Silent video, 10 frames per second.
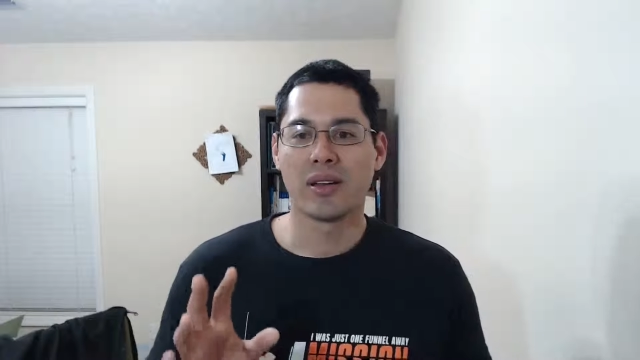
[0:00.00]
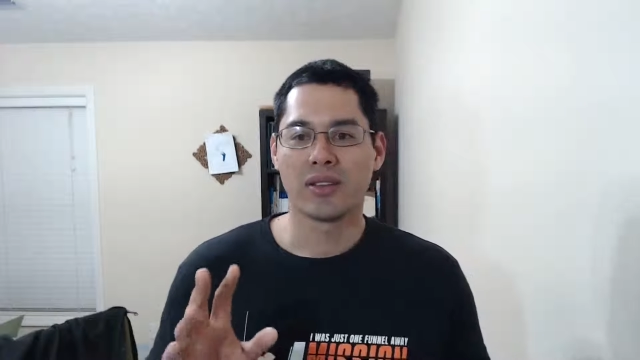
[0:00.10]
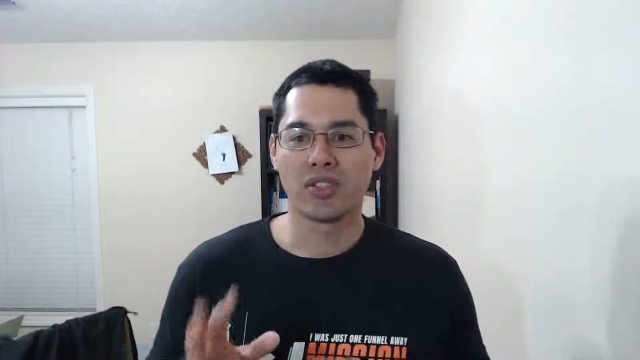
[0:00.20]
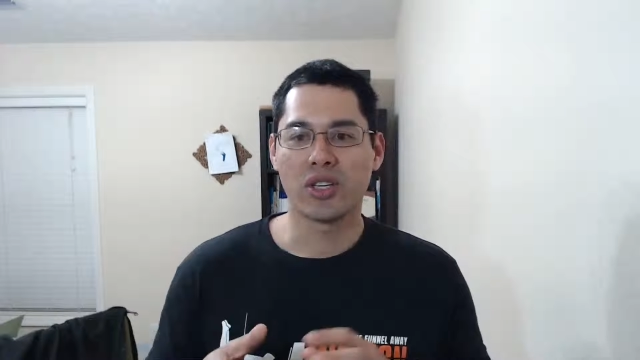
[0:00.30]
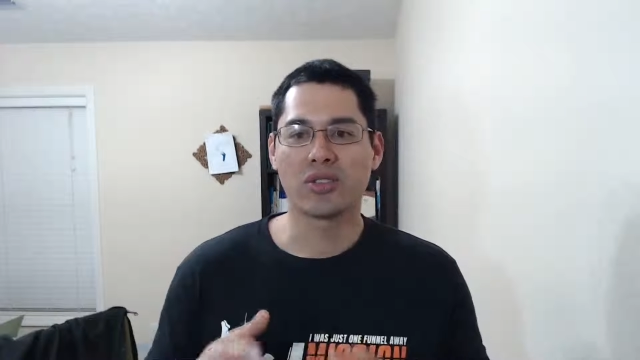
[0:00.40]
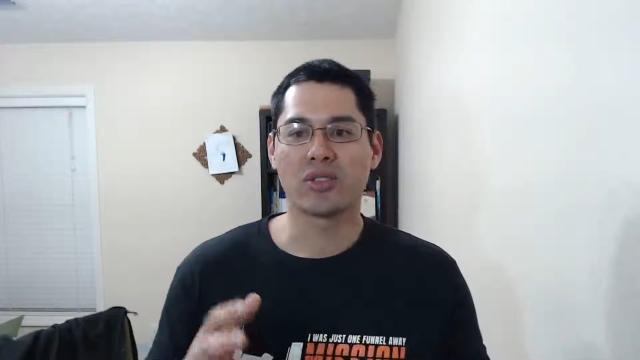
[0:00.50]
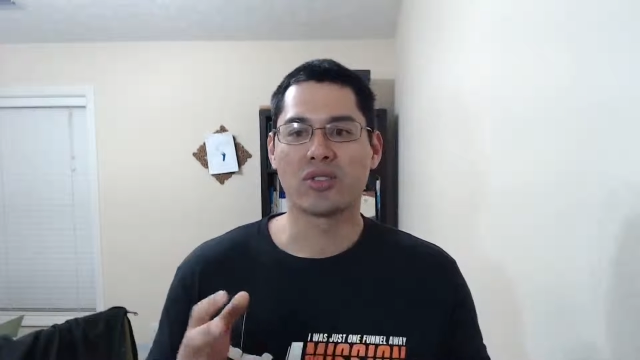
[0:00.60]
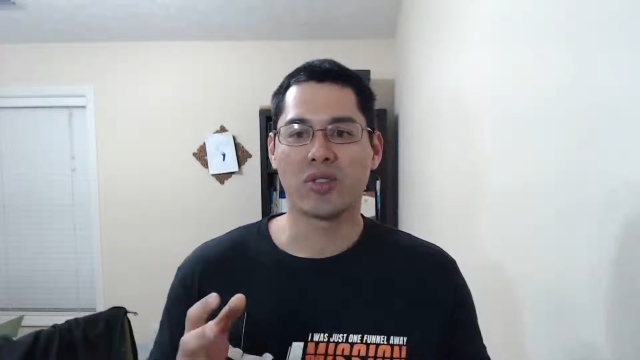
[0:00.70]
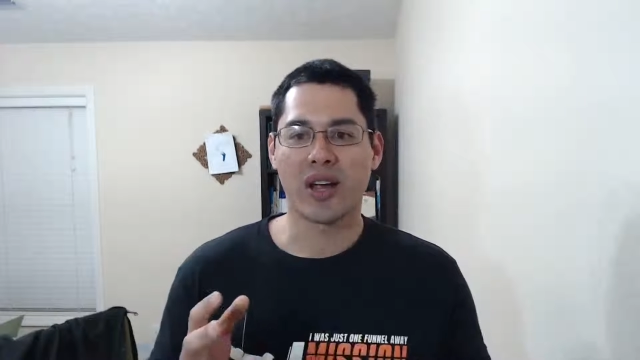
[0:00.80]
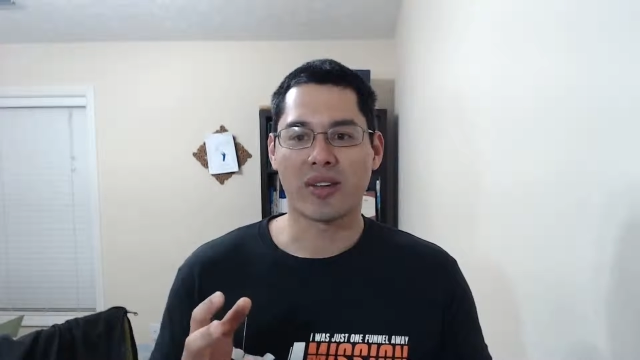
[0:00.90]
is Jesus
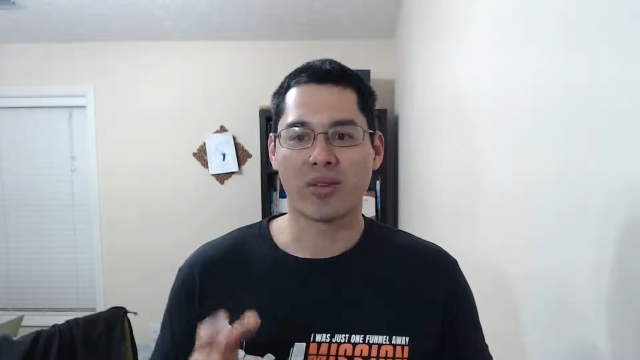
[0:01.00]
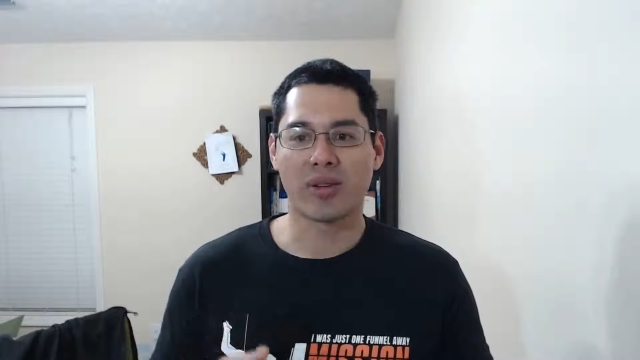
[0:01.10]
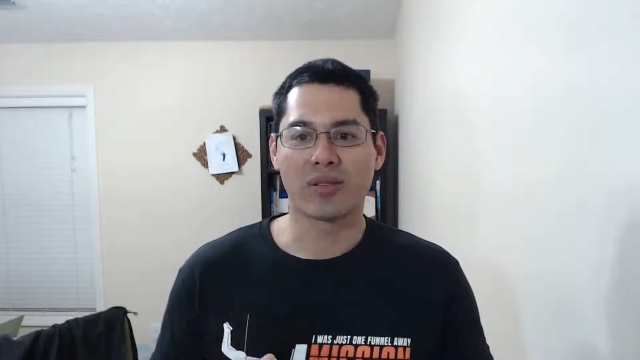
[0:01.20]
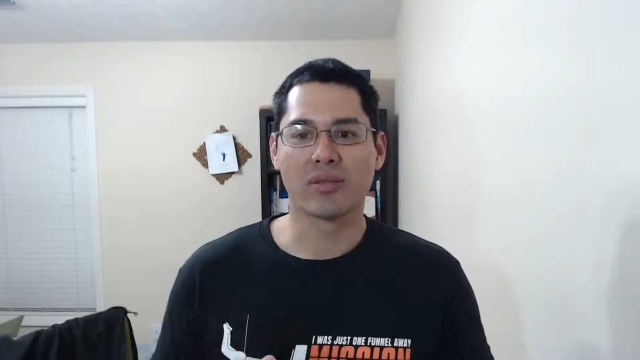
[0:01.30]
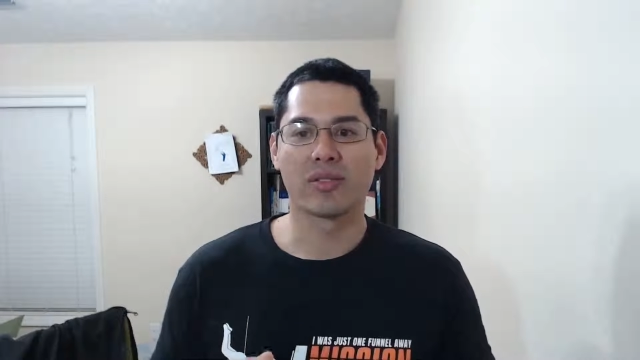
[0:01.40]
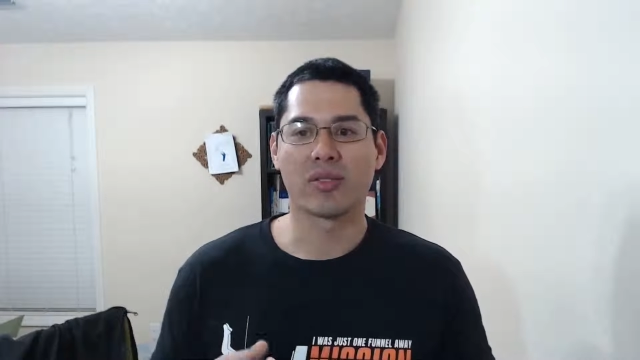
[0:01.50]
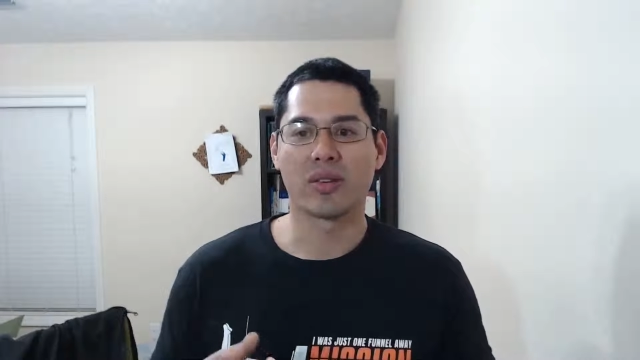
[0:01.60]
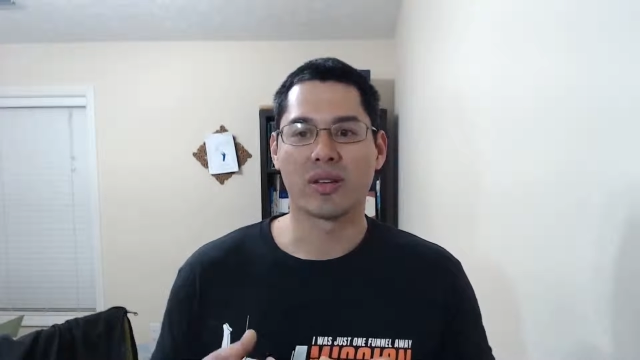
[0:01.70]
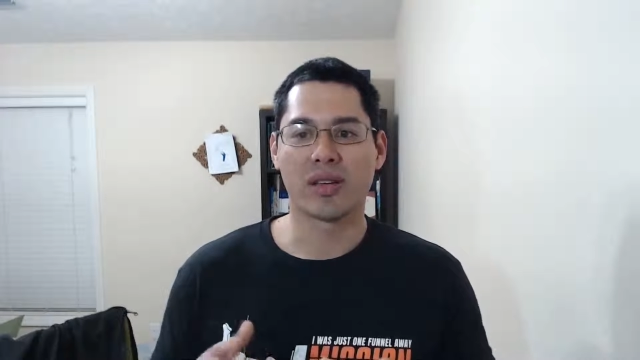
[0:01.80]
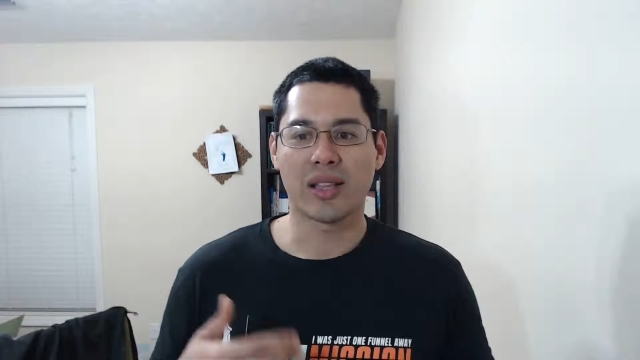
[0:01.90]
trying to
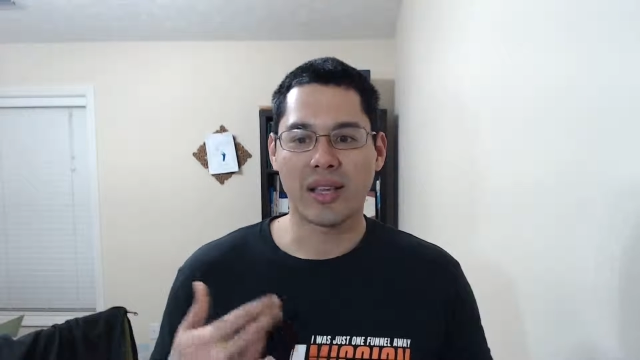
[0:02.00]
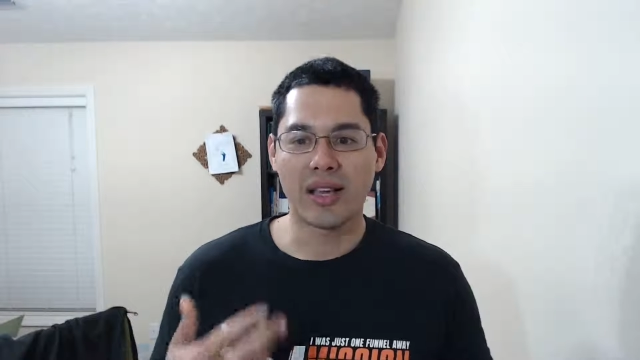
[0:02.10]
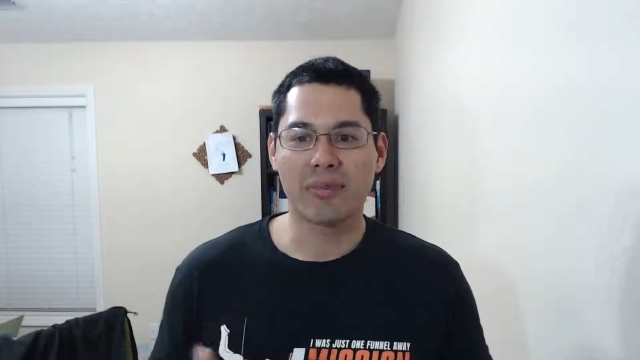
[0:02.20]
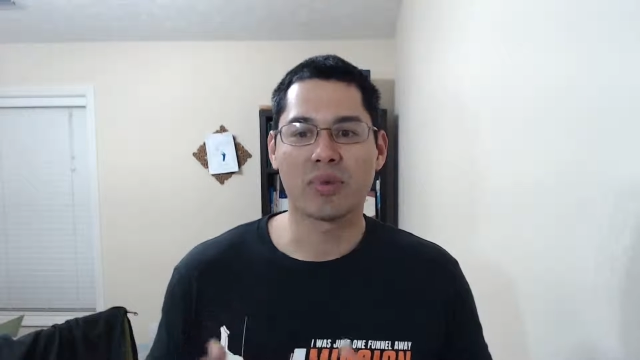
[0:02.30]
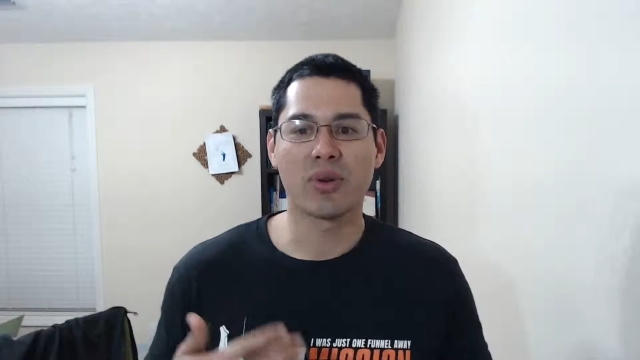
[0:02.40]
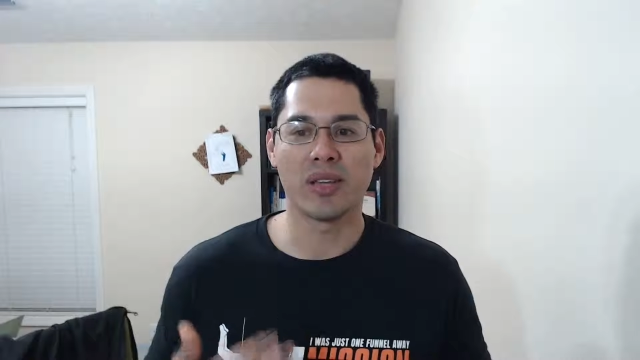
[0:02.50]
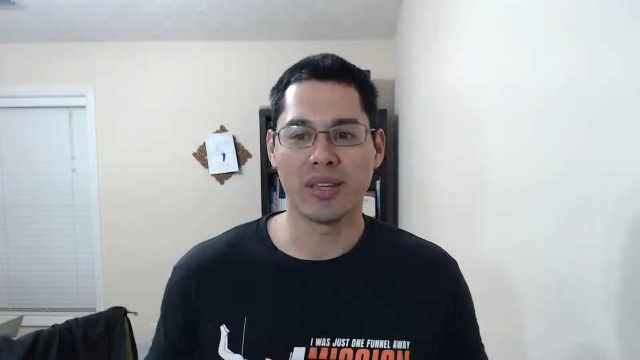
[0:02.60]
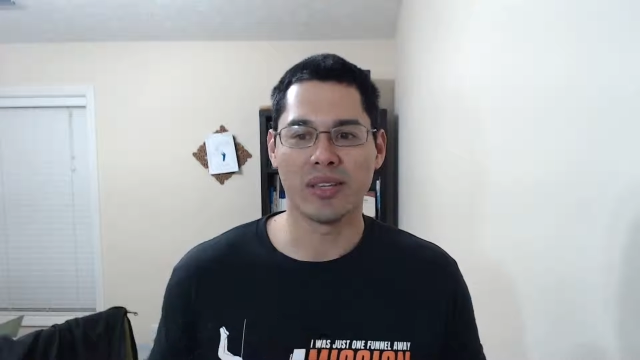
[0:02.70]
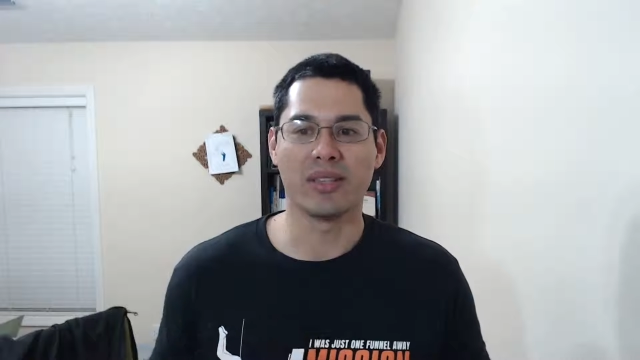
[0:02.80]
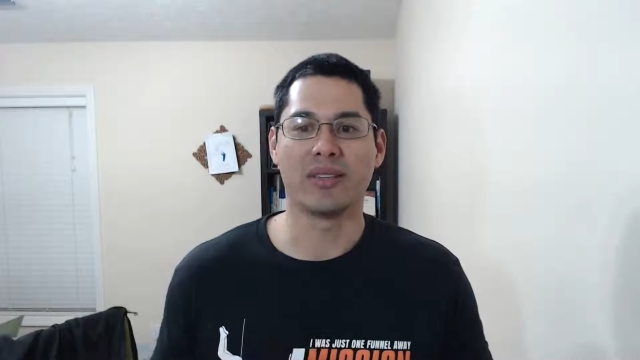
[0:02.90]
claim who he
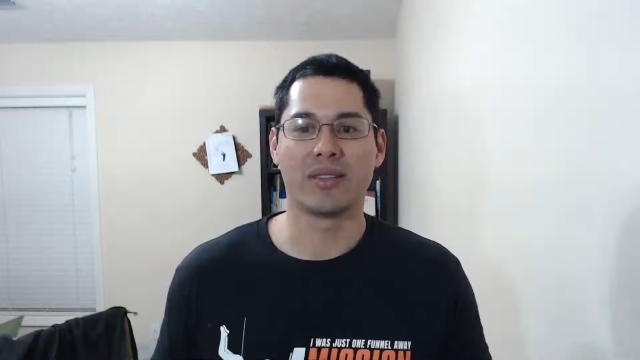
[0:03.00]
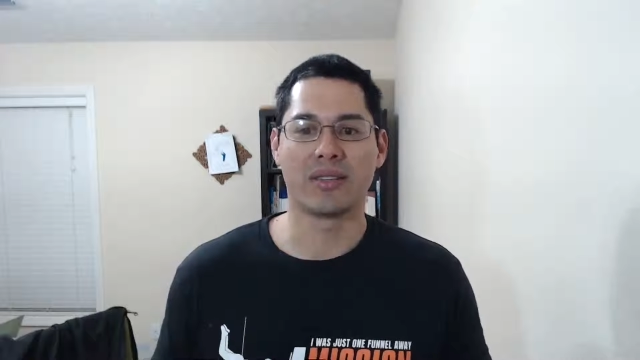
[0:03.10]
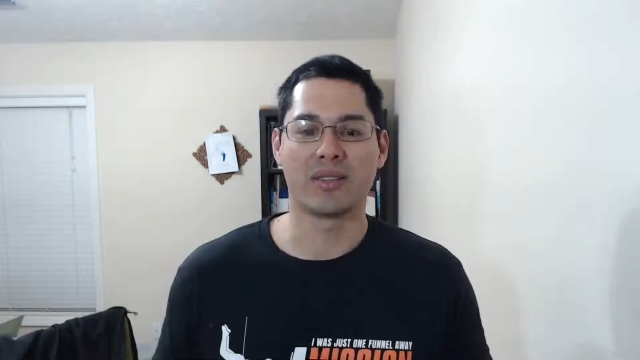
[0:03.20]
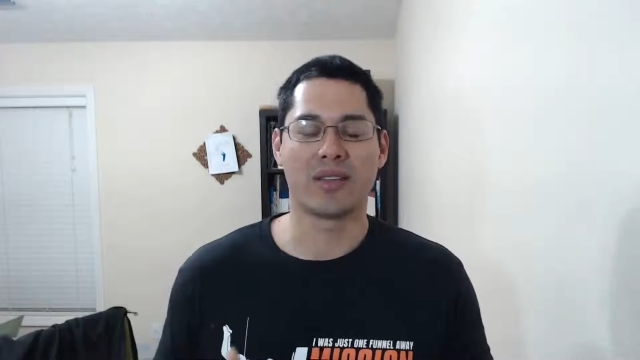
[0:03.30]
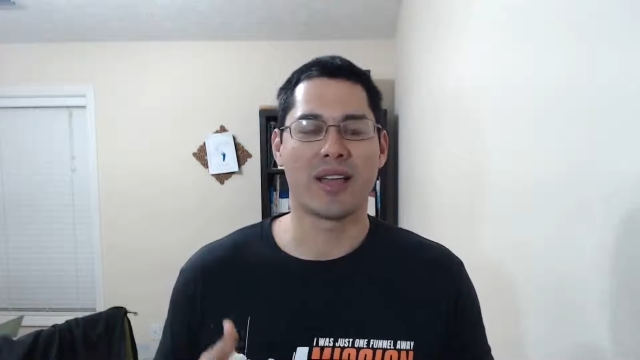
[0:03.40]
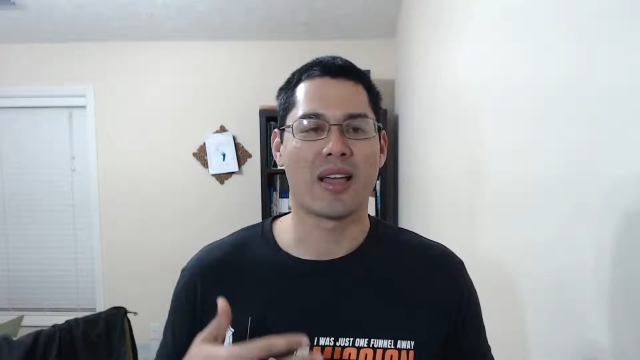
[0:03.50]
is,